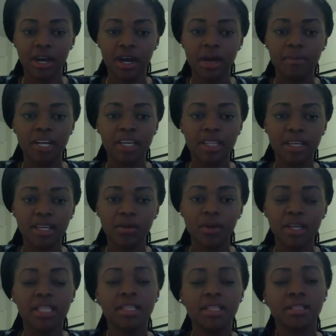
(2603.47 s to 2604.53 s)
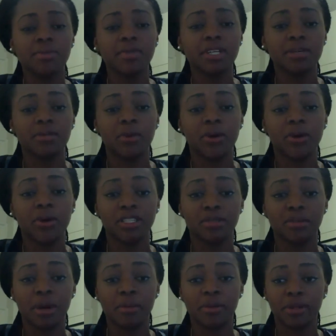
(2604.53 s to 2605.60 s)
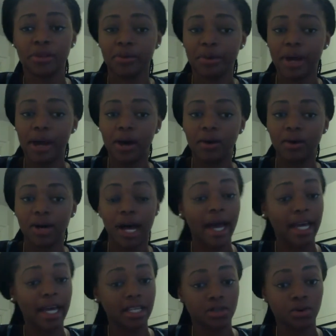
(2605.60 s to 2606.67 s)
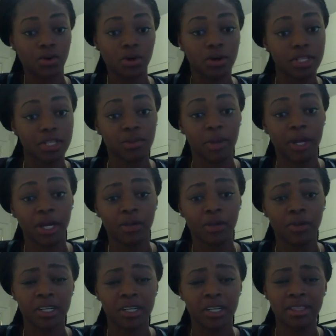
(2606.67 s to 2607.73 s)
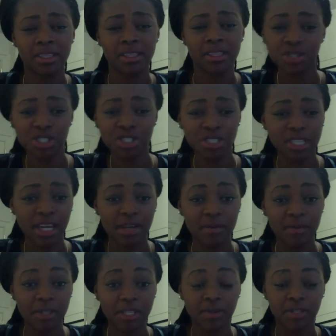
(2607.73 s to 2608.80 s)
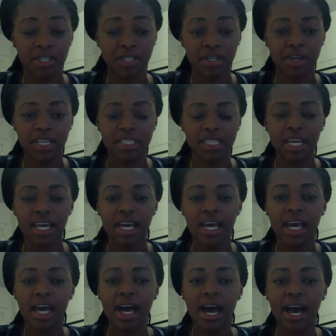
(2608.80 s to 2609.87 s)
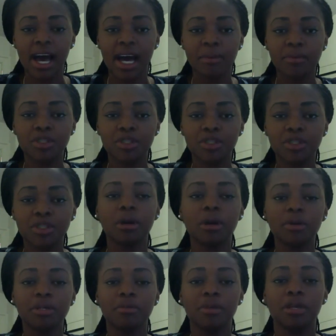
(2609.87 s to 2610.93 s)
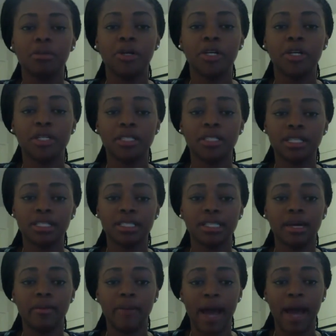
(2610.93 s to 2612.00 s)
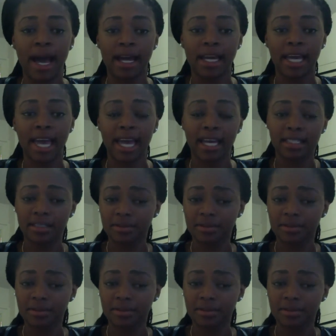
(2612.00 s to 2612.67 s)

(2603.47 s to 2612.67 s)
But I think one thing that's really important to remember throughout high school in this period where things are just getting really, really crazy, just remember to be a person, step back, and